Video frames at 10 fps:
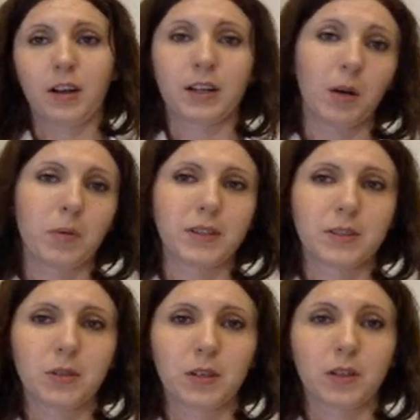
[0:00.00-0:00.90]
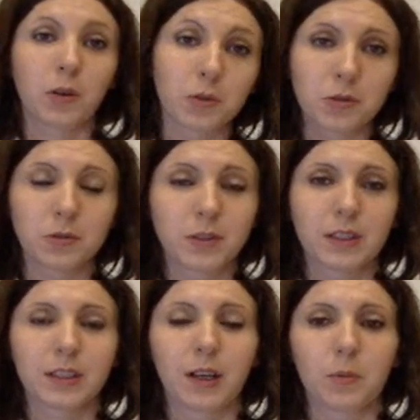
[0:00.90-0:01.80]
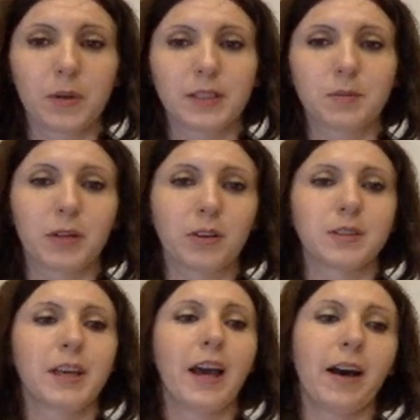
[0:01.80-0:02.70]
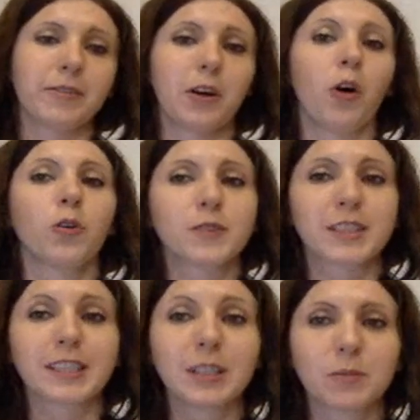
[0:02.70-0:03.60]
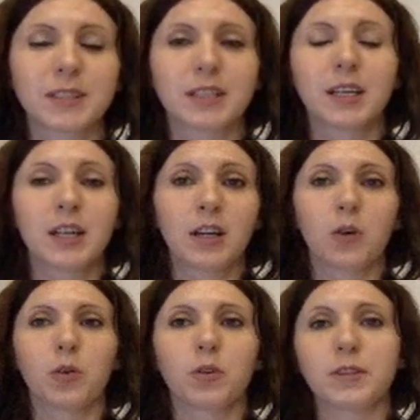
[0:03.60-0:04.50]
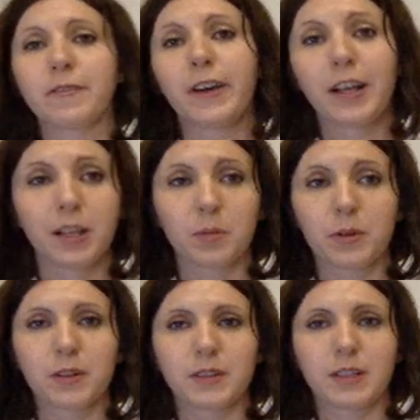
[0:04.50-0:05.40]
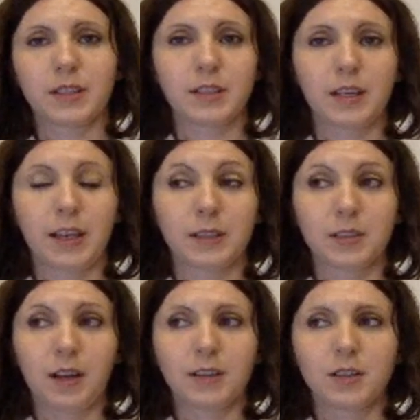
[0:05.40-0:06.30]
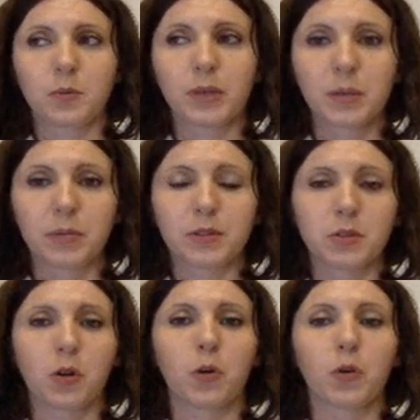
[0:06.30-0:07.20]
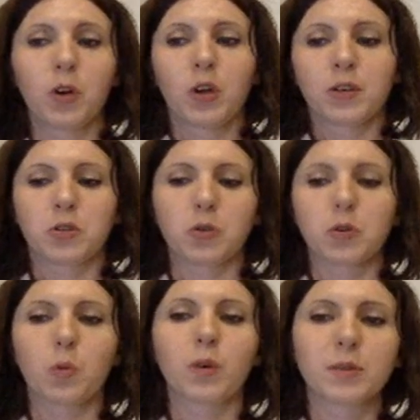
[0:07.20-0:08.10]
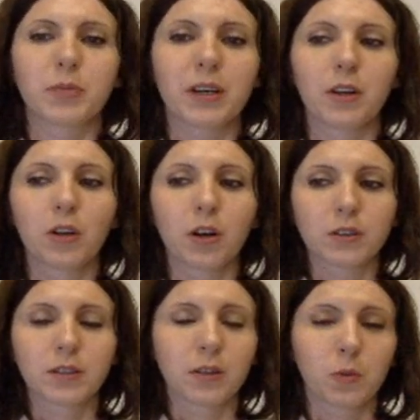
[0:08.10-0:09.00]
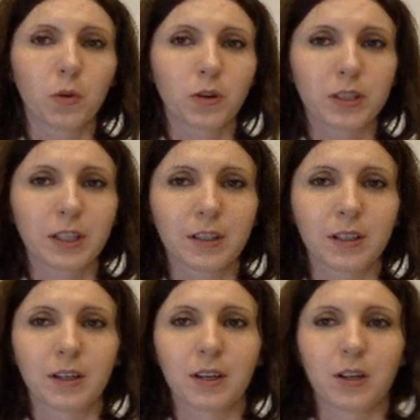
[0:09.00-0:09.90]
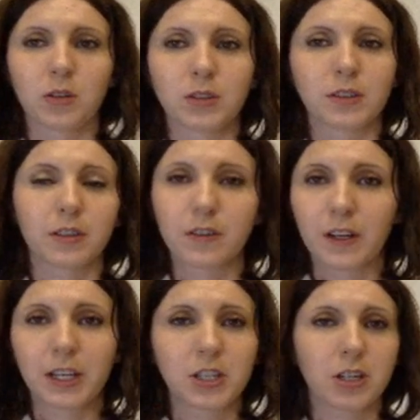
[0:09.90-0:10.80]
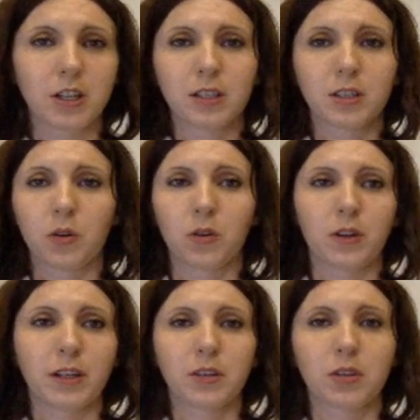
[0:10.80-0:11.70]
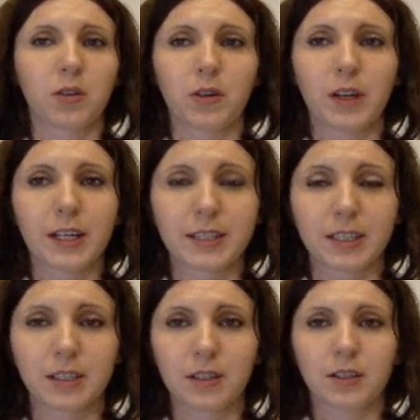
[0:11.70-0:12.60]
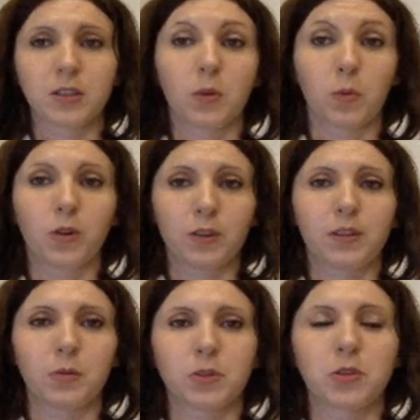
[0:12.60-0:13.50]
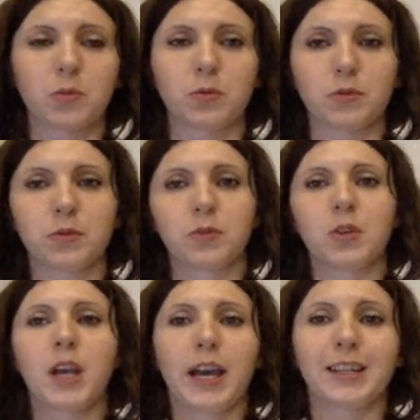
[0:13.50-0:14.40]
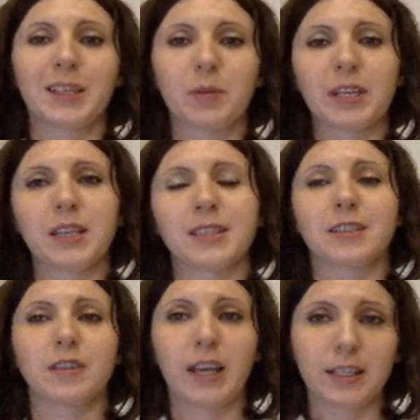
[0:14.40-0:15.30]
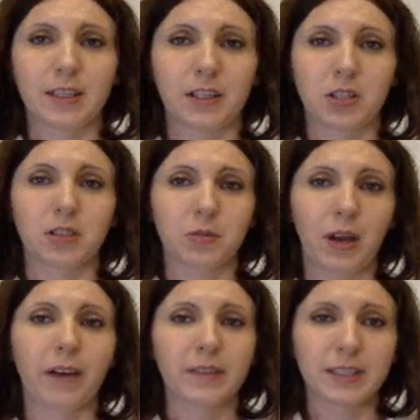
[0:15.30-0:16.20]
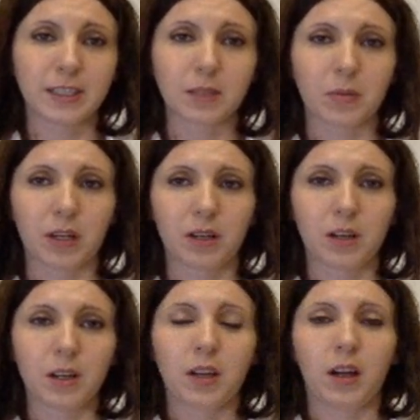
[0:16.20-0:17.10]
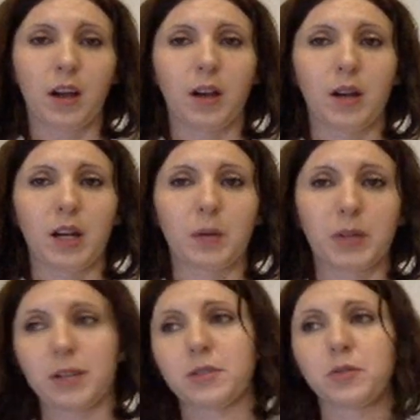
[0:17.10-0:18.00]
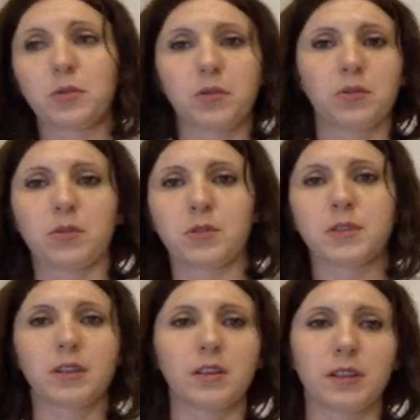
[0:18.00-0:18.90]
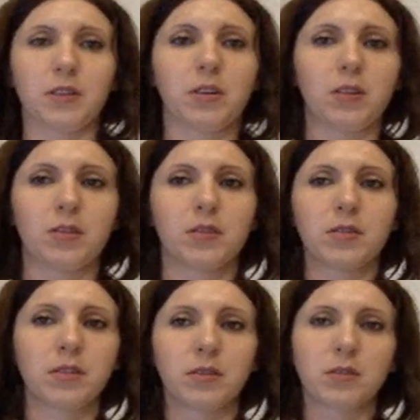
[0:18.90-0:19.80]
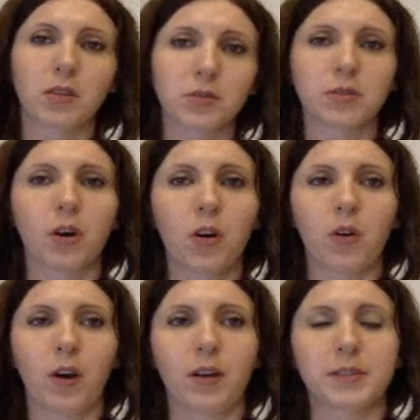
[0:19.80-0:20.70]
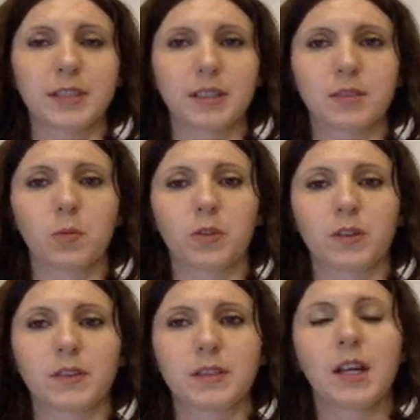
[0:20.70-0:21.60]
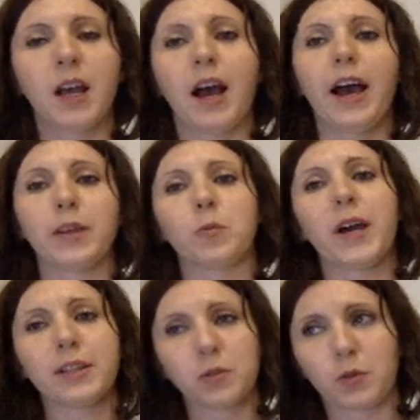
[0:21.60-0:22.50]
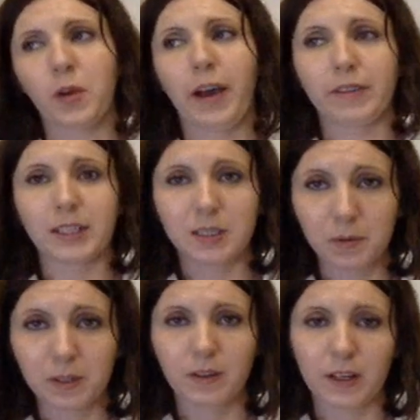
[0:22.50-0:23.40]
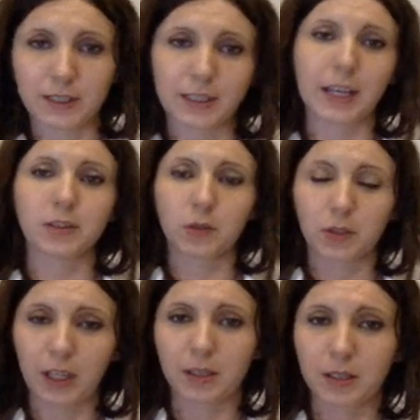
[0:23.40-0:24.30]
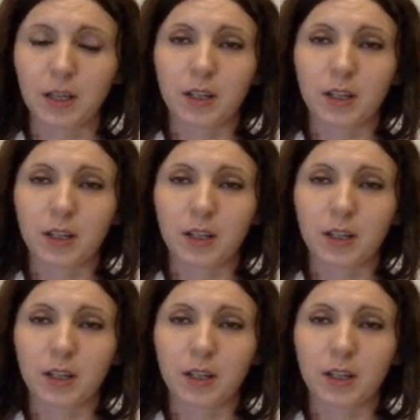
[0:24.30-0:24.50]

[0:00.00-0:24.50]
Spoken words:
companies, consulting companies, because they have the whole teams or developers and other people. So you won't be alone working on integration or I don't know anything your work which you will do. And the beginning is great actually to have a team because you still you don't know how things works. And when you have an experience, then you can